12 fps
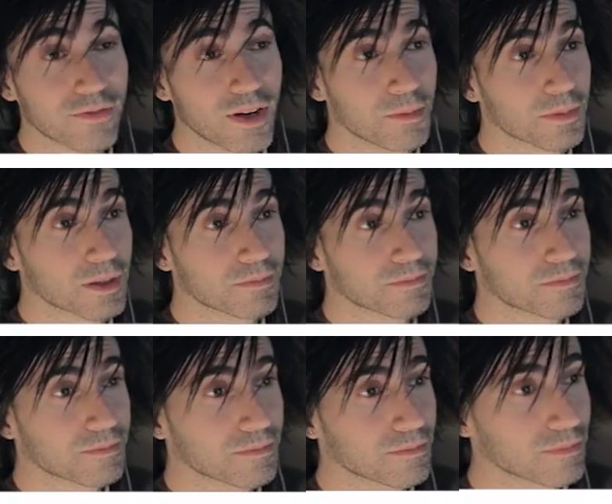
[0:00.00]
give up.
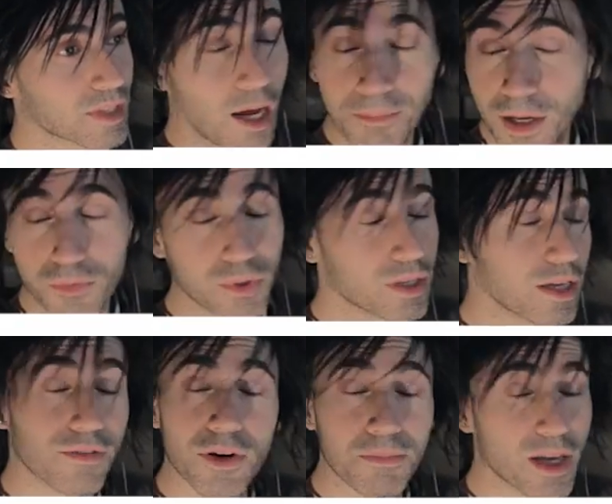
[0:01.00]
I'm not ready
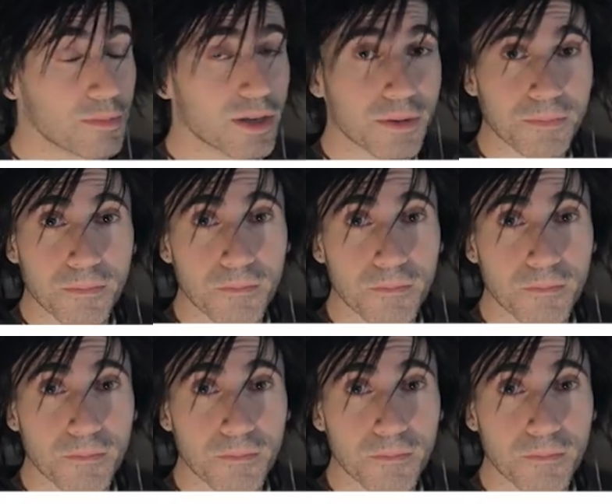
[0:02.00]
to give up, baby.